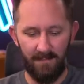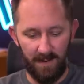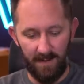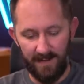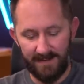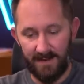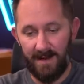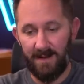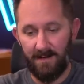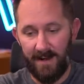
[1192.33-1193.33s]
Bro, that's not
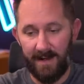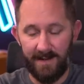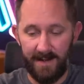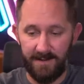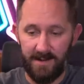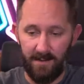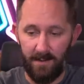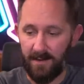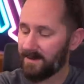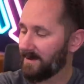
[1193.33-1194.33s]
how ADHD
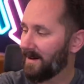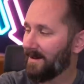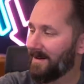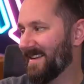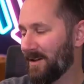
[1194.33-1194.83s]
works though.